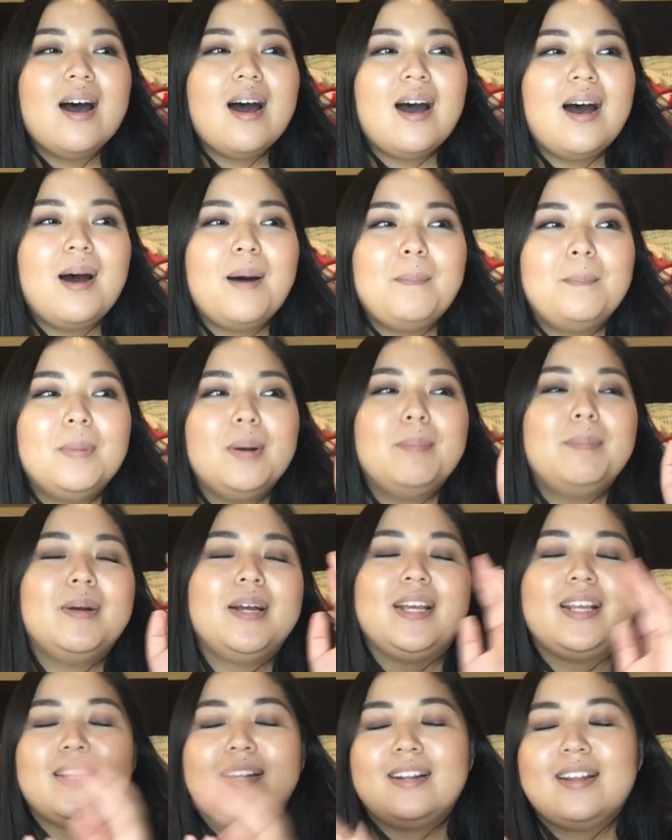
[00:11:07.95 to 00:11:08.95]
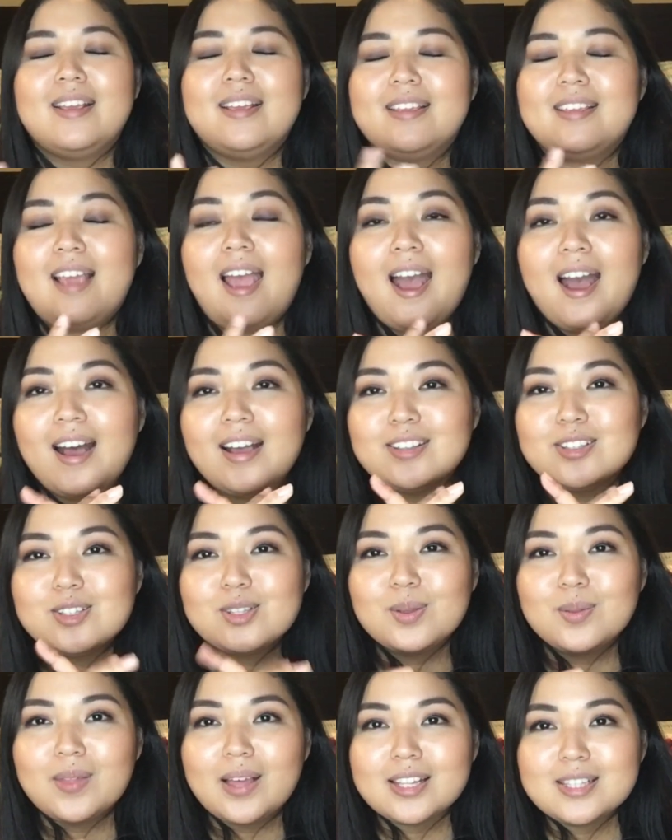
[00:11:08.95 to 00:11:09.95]
Um, but yeah,
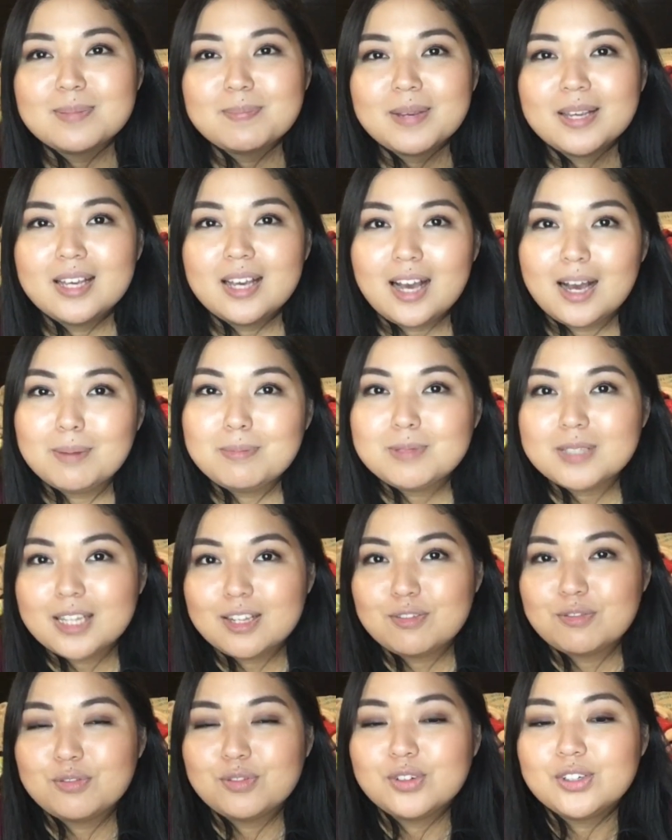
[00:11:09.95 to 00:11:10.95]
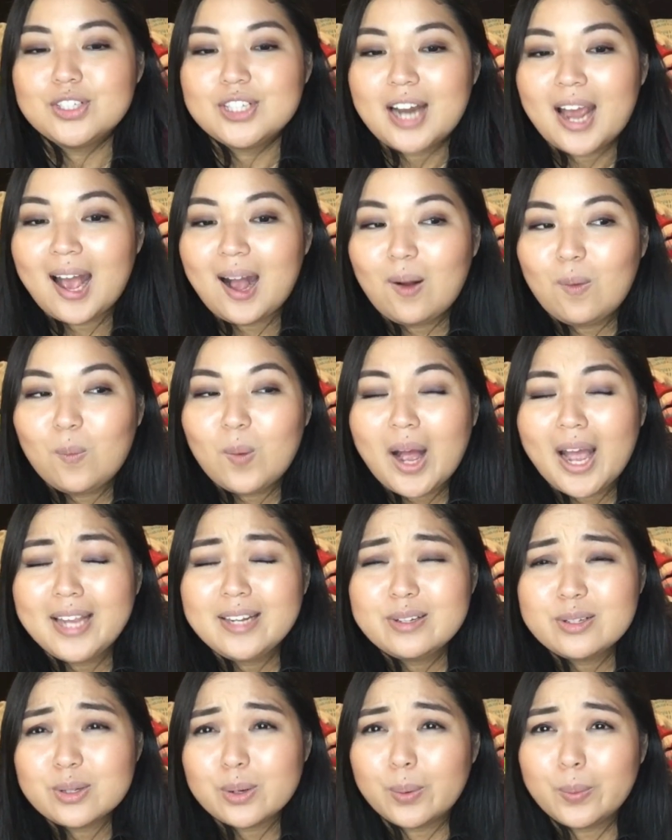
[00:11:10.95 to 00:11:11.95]
so that's my update for now. I
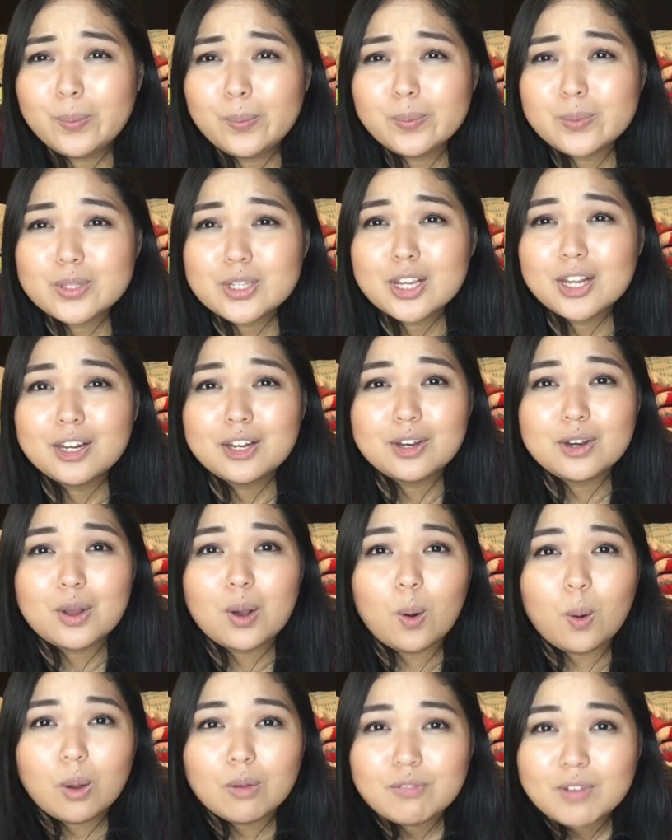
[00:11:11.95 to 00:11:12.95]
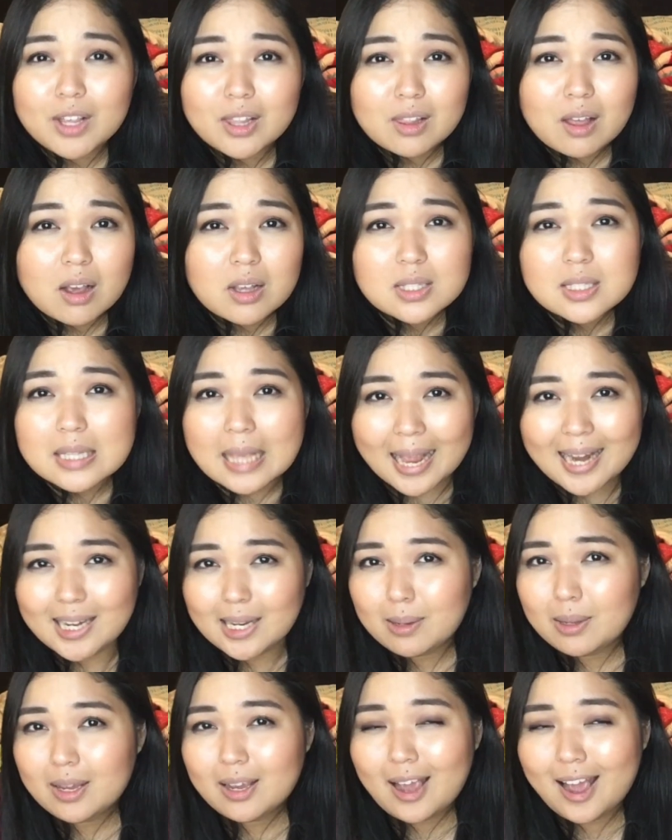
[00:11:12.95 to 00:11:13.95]
don't know if I lost
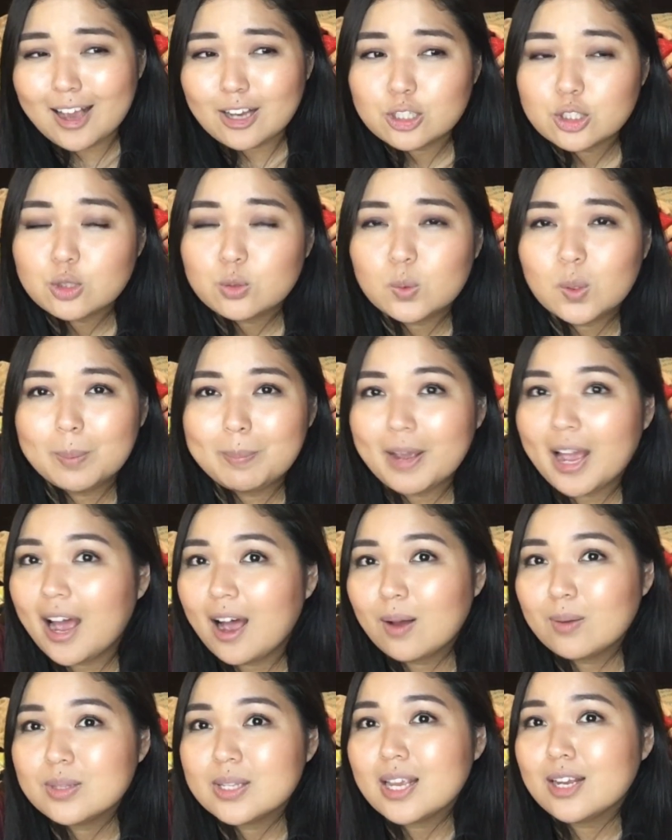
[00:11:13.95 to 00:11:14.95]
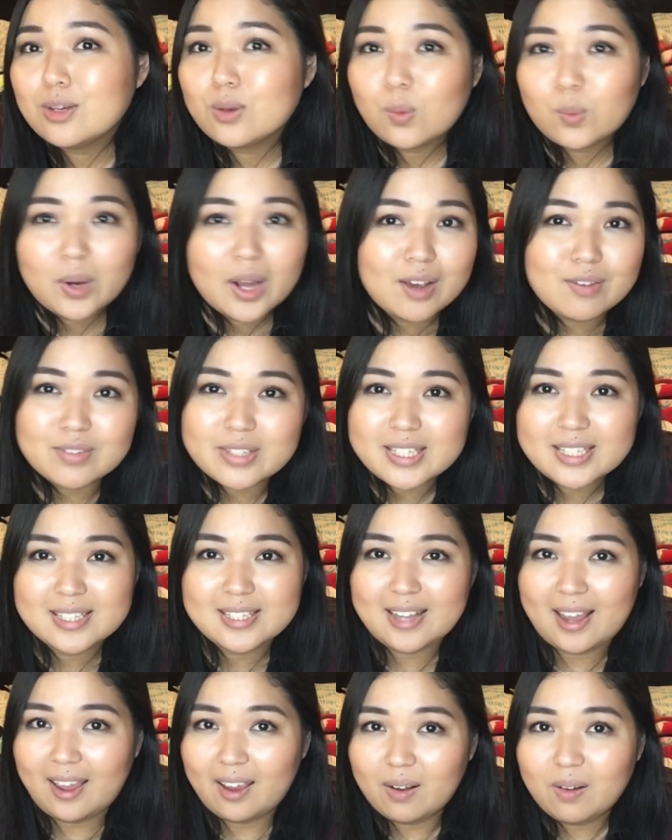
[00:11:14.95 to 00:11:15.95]
any actual pounds. I don't have a
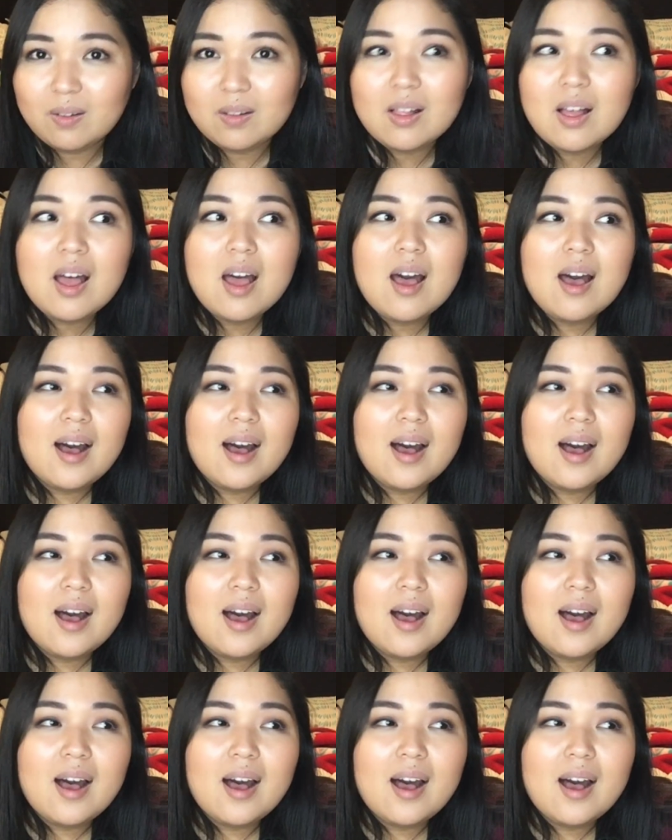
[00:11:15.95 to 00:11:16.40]
scale.